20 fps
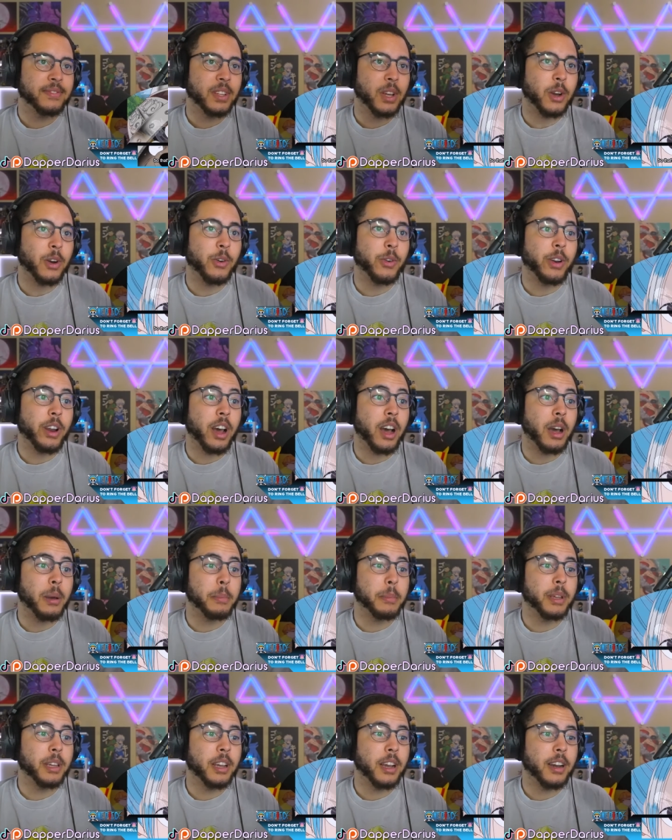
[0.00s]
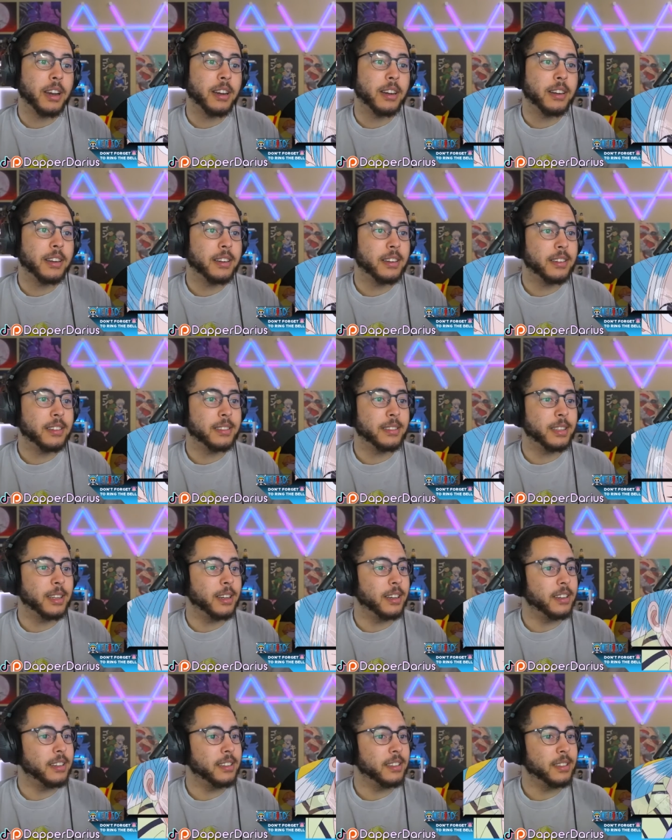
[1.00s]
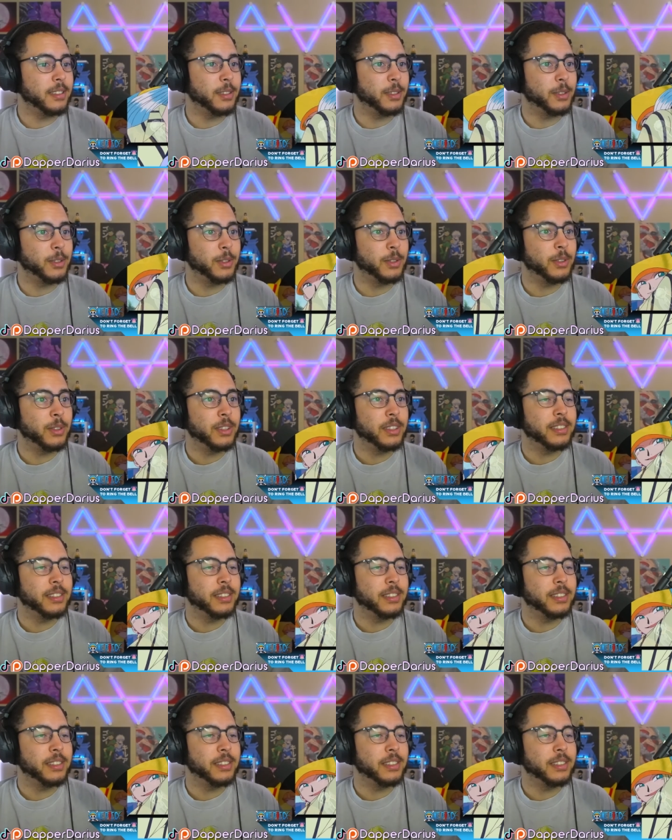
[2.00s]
Oh, Nami? Oh, no.